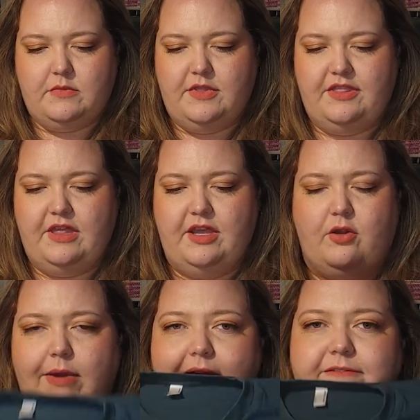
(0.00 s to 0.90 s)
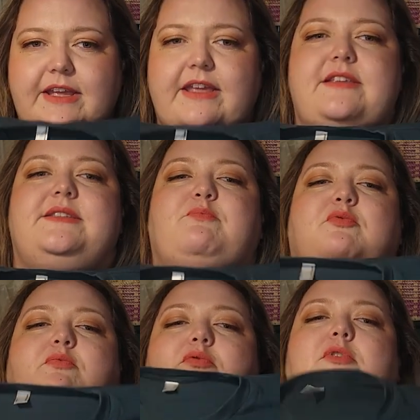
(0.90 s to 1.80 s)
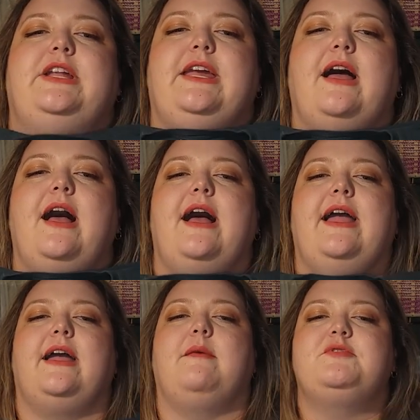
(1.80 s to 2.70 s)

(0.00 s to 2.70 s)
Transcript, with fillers: The graphic is pretty high up